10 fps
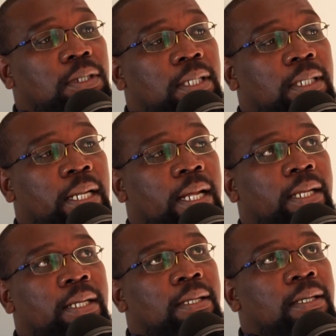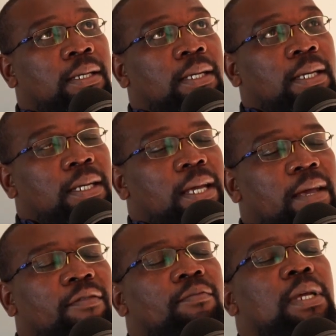that really
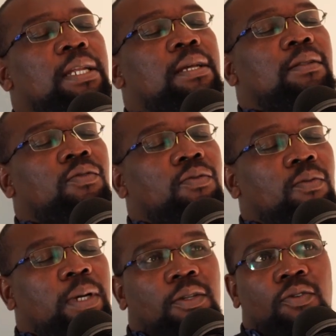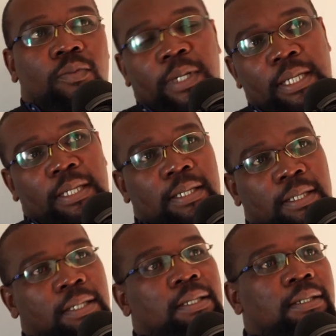gave meaning to what
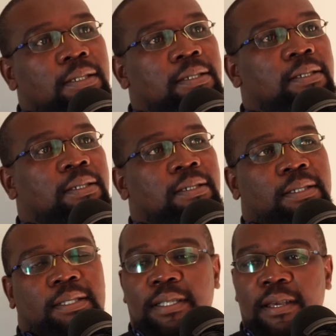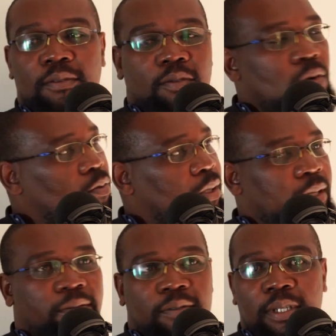humanity is, they're
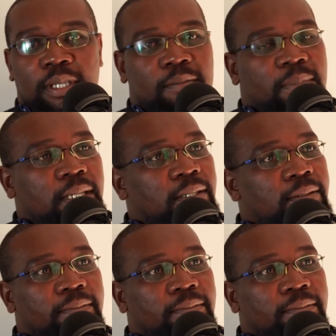totally falling apart.